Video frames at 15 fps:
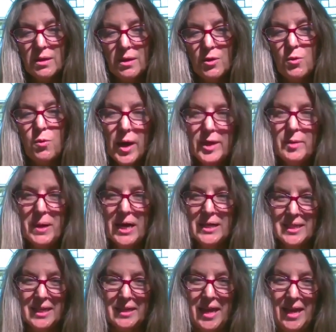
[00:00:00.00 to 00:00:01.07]
quite a
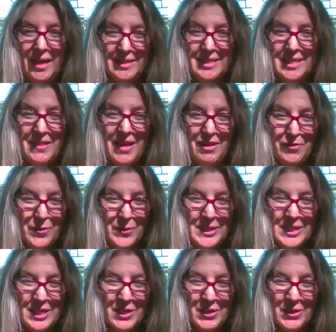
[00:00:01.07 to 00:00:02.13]
basket case in that
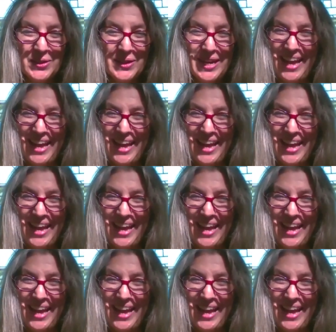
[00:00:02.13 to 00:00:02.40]
first year.